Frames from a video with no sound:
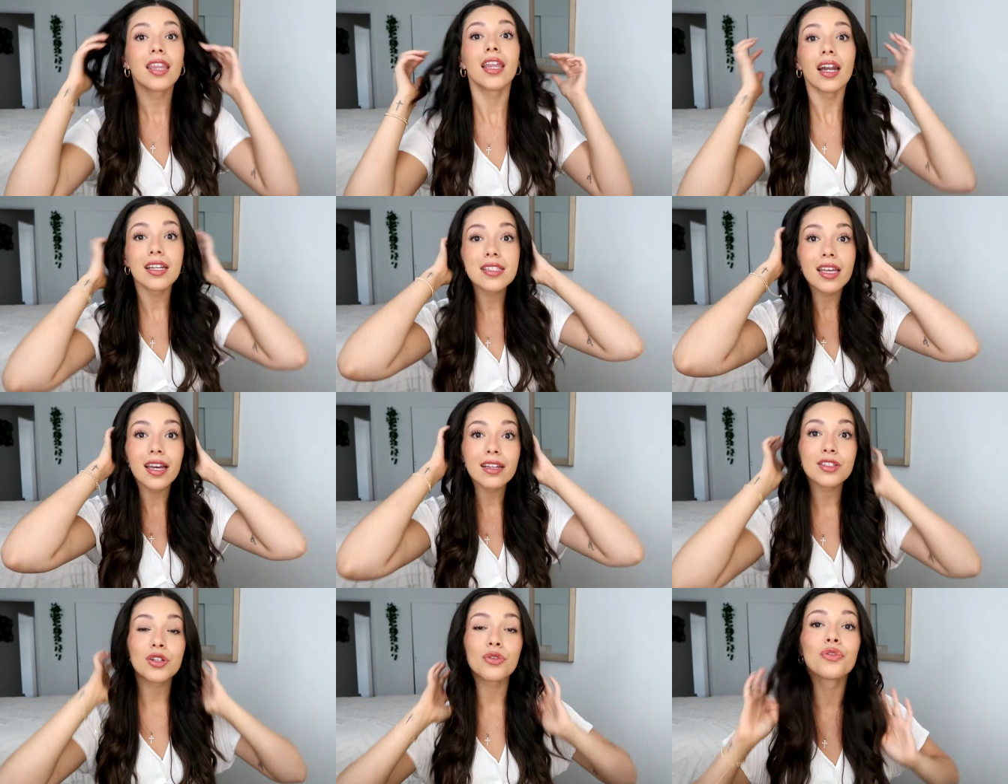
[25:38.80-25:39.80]
that is
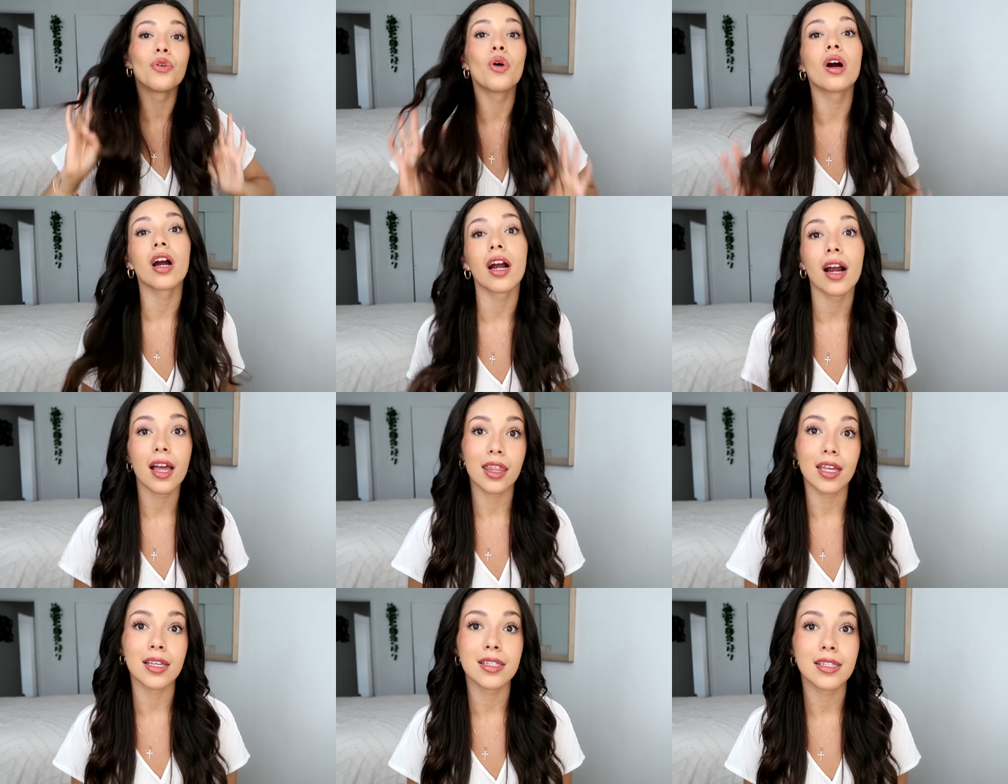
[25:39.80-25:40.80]
it for
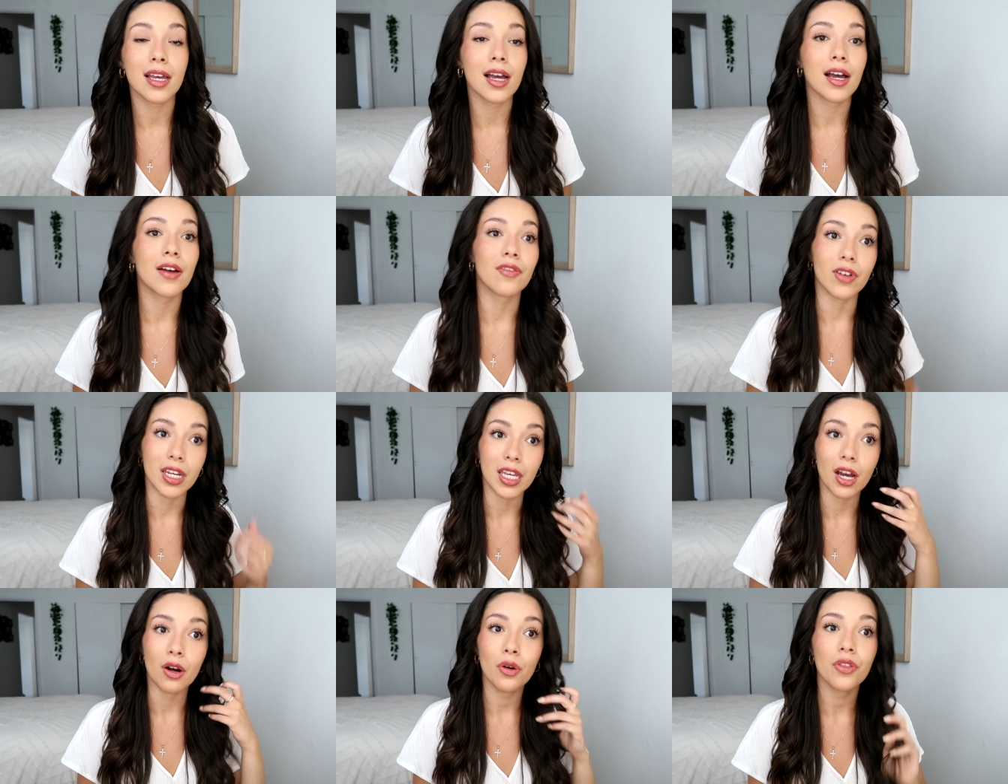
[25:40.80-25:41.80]
this
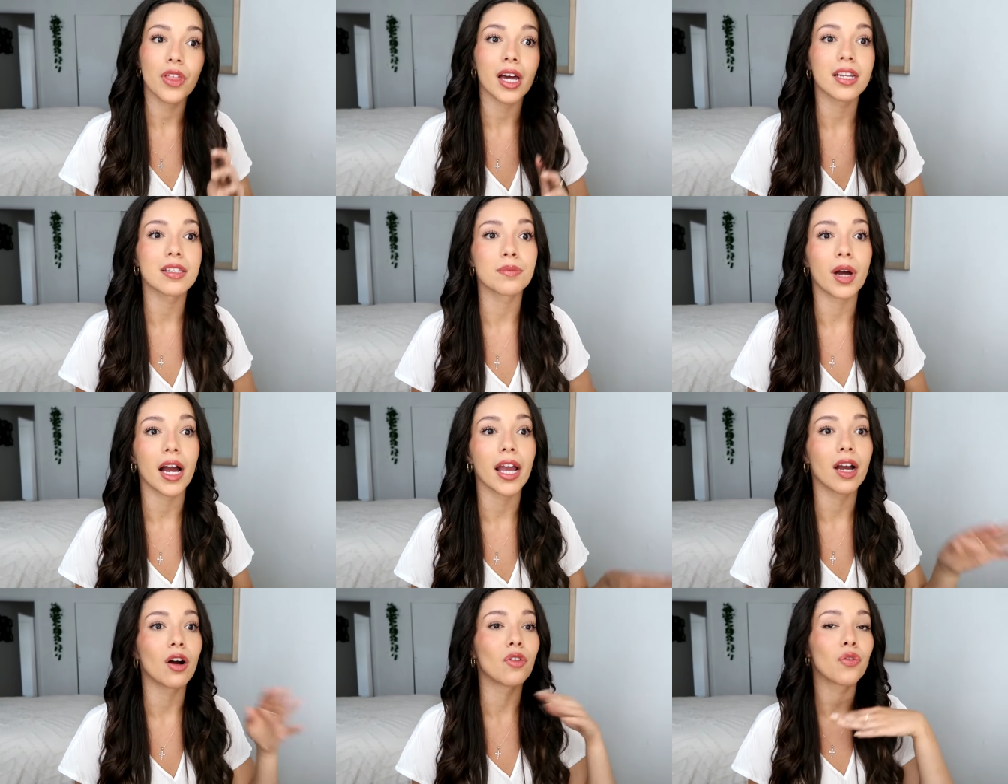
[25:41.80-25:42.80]
video. That is
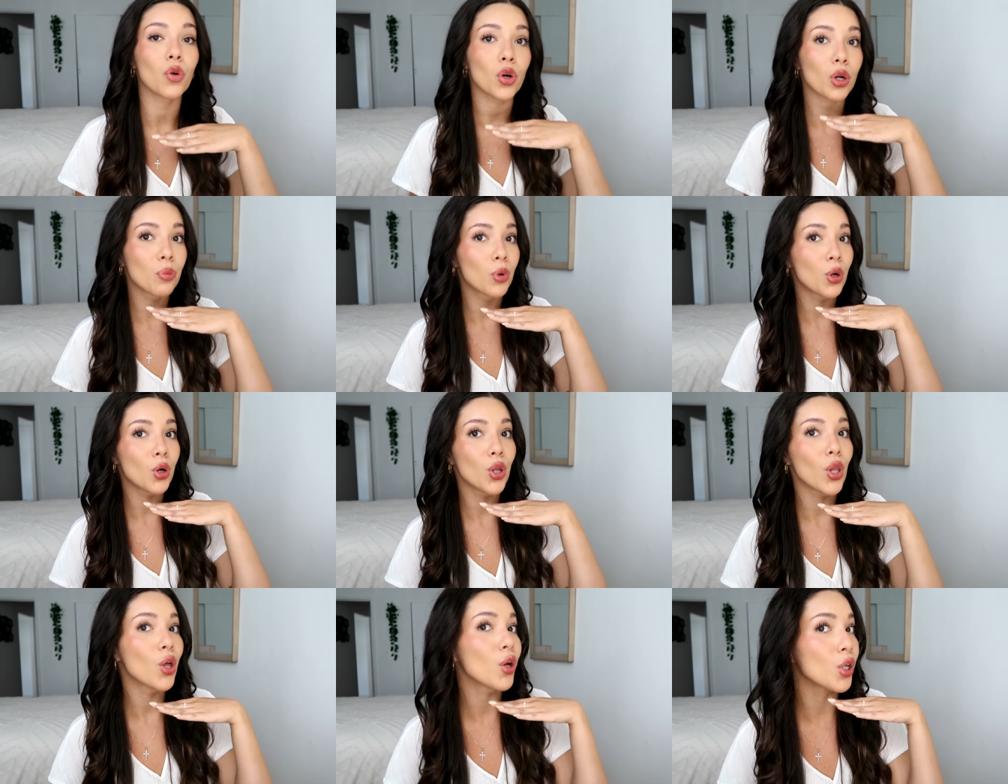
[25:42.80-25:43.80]
my
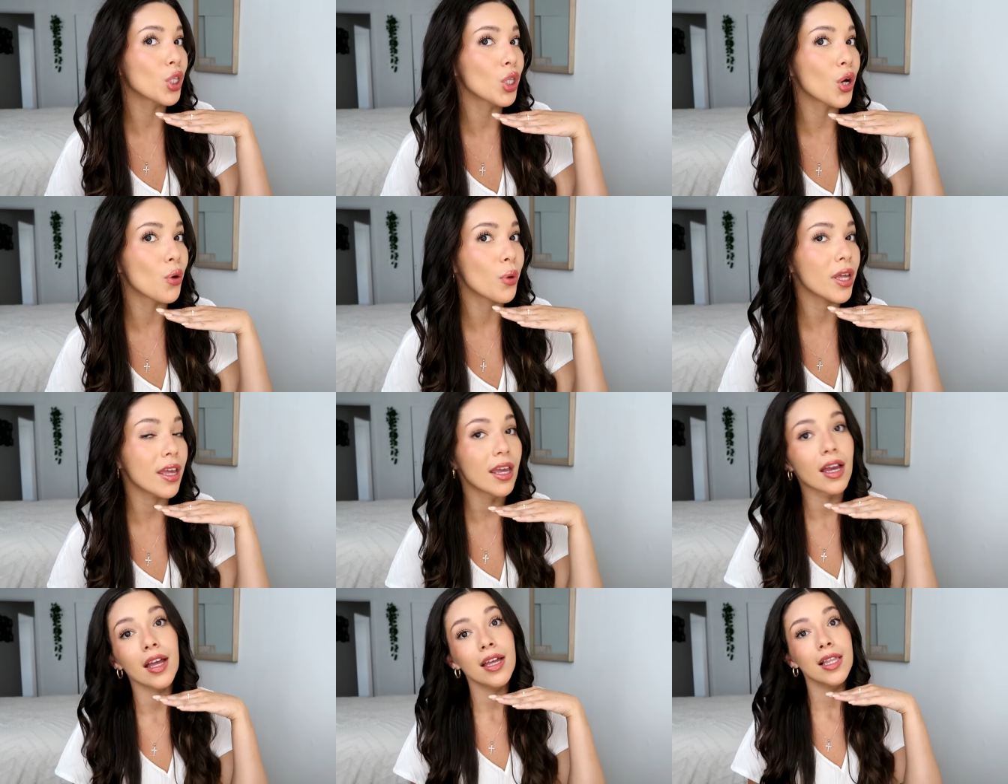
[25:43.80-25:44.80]
affordable,
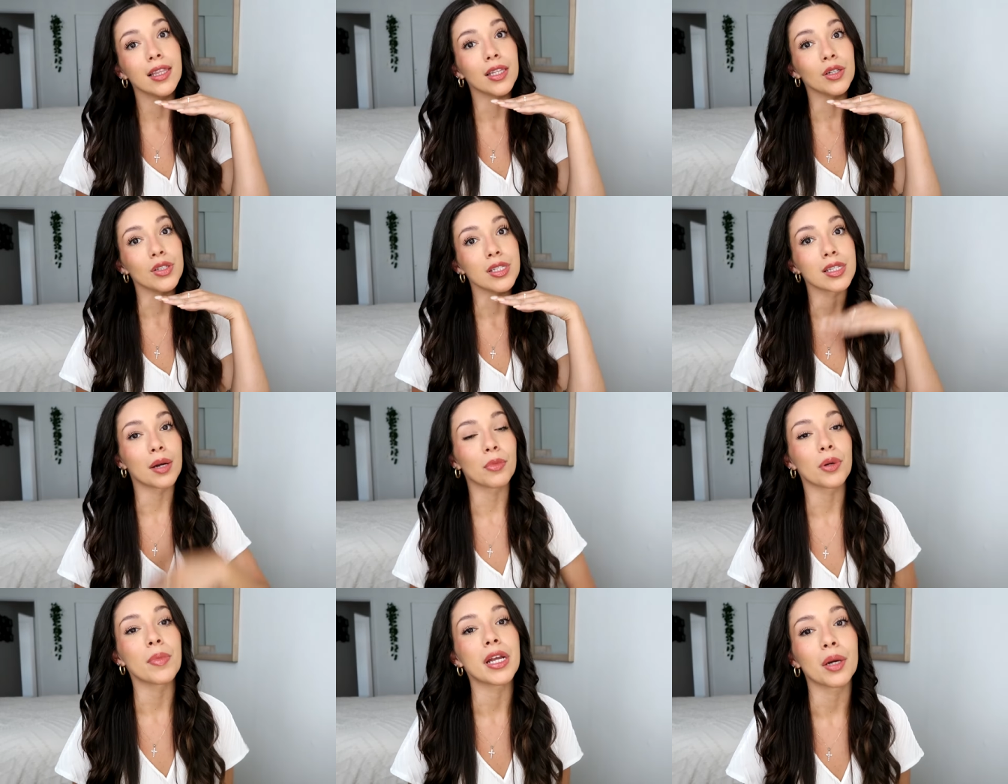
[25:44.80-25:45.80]
glowy little
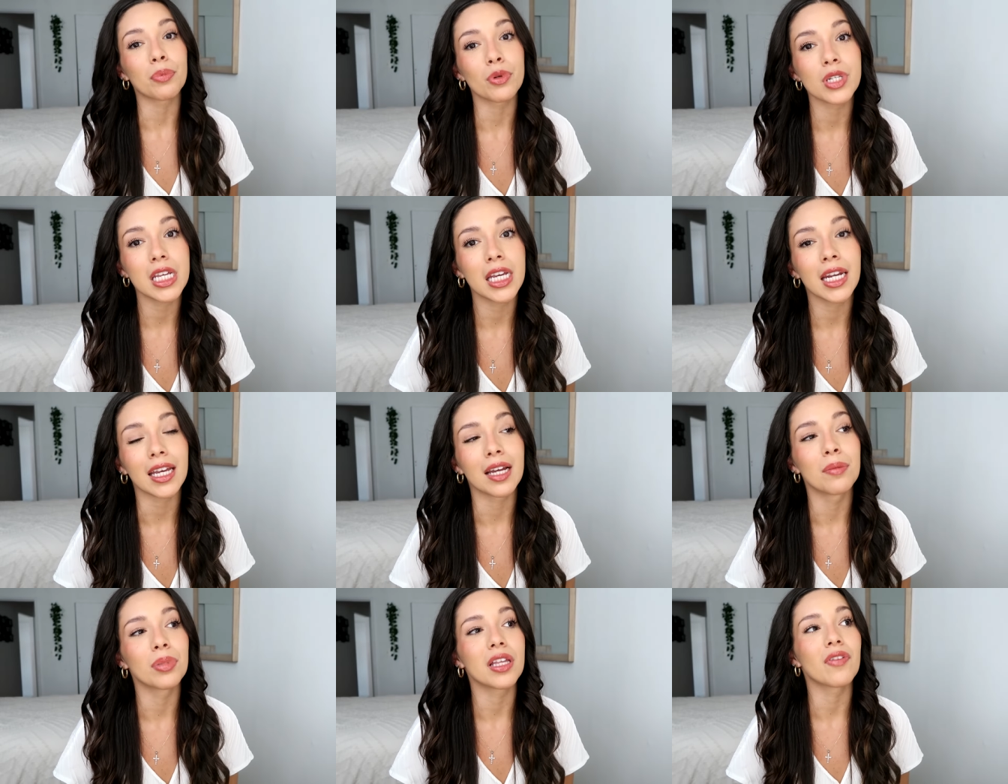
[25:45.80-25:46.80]
summer makeup routine. I
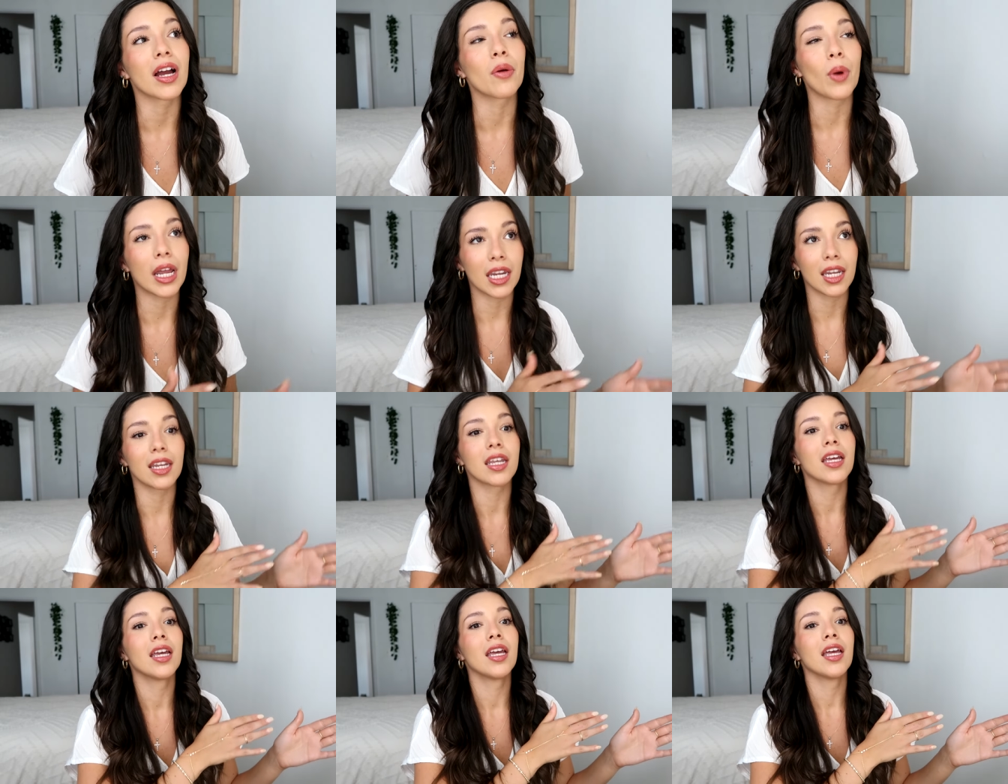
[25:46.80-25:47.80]
can't believe I waited